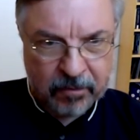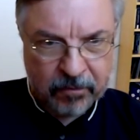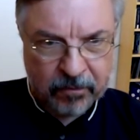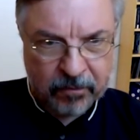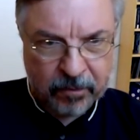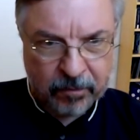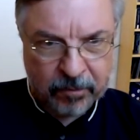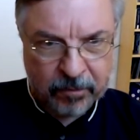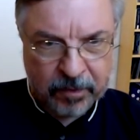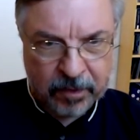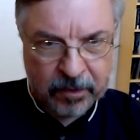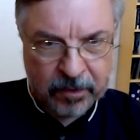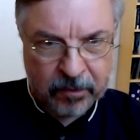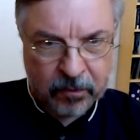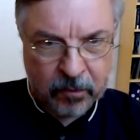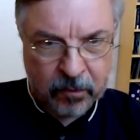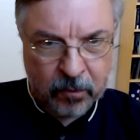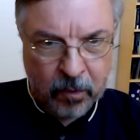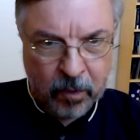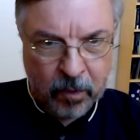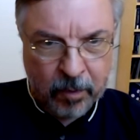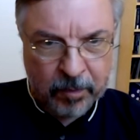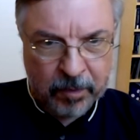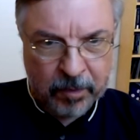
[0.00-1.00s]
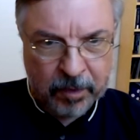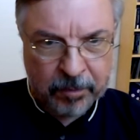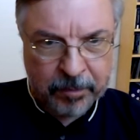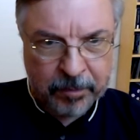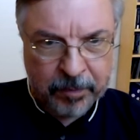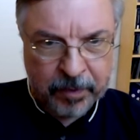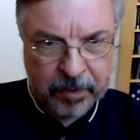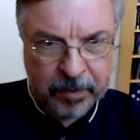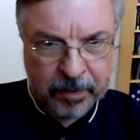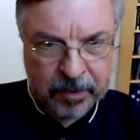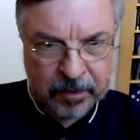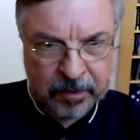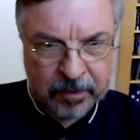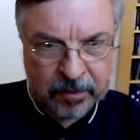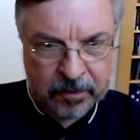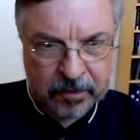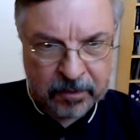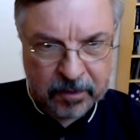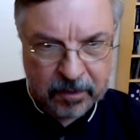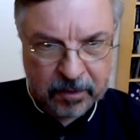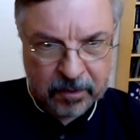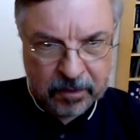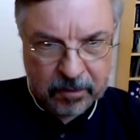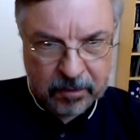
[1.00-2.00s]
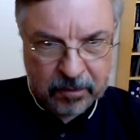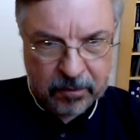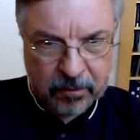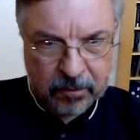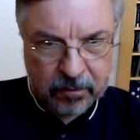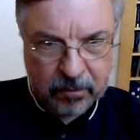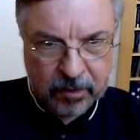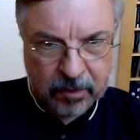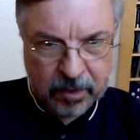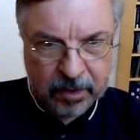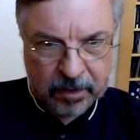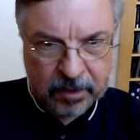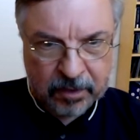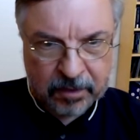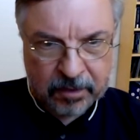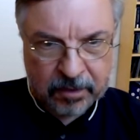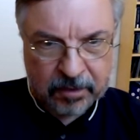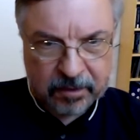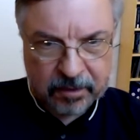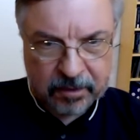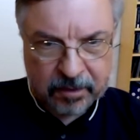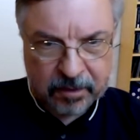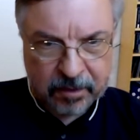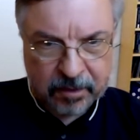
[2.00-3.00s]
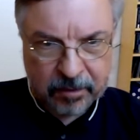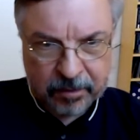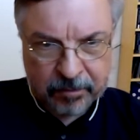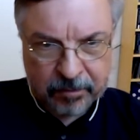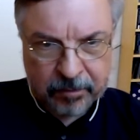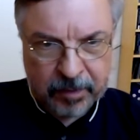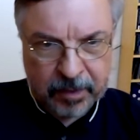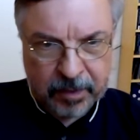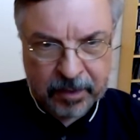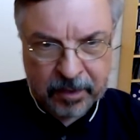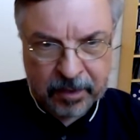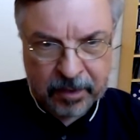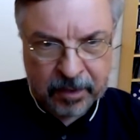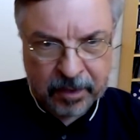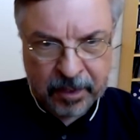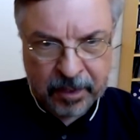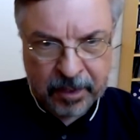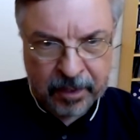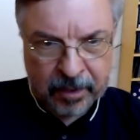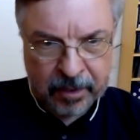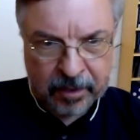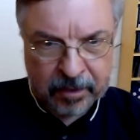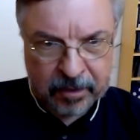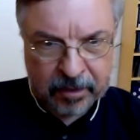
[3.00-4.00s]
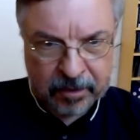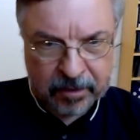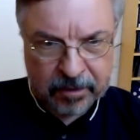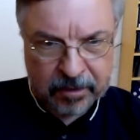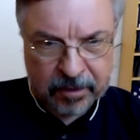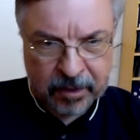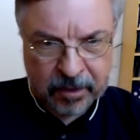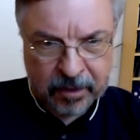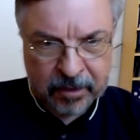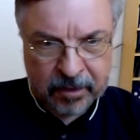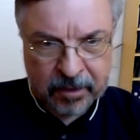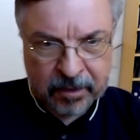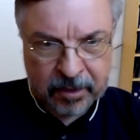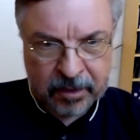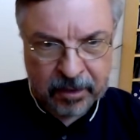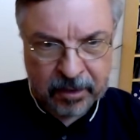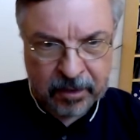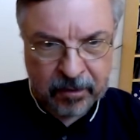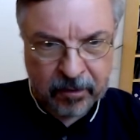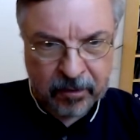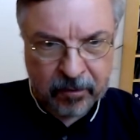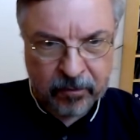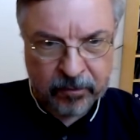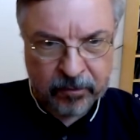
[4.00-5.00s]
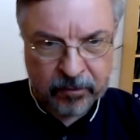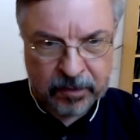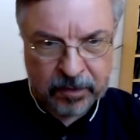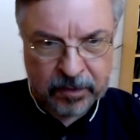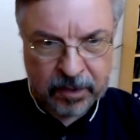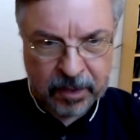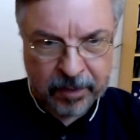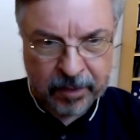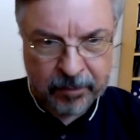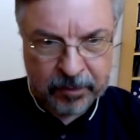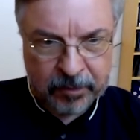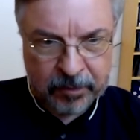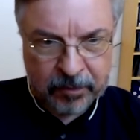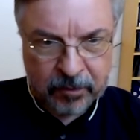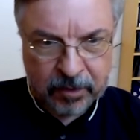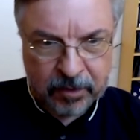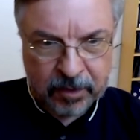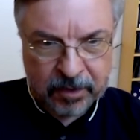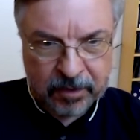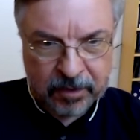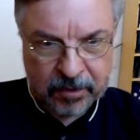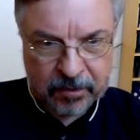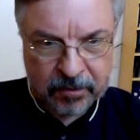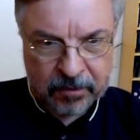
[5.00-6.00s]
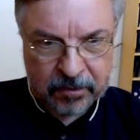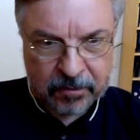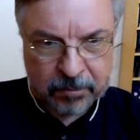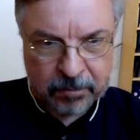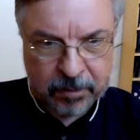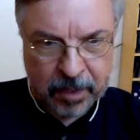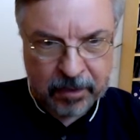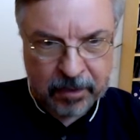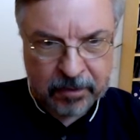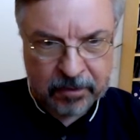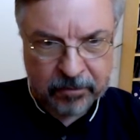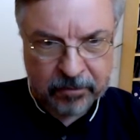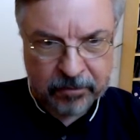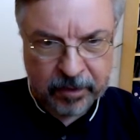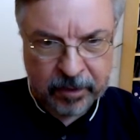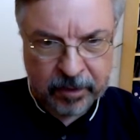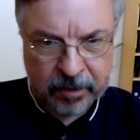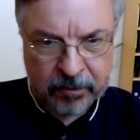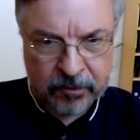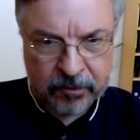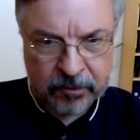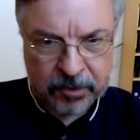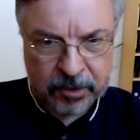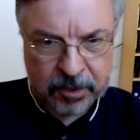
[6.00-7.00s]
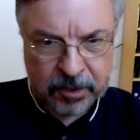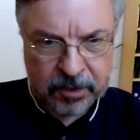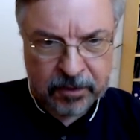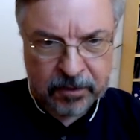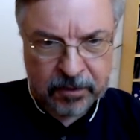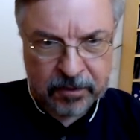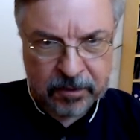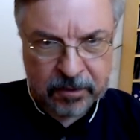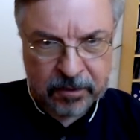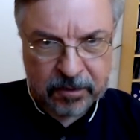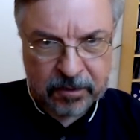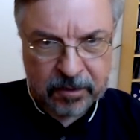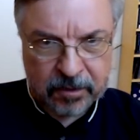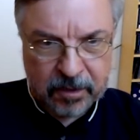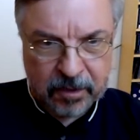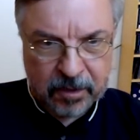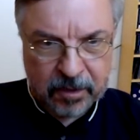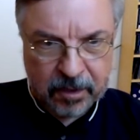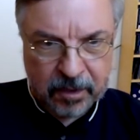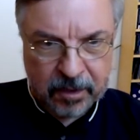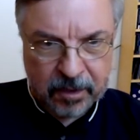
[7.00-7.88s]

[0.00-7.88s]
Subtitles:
From that normal appearance, you get the medial layer thickening over time, and you get this massive angiogenesis.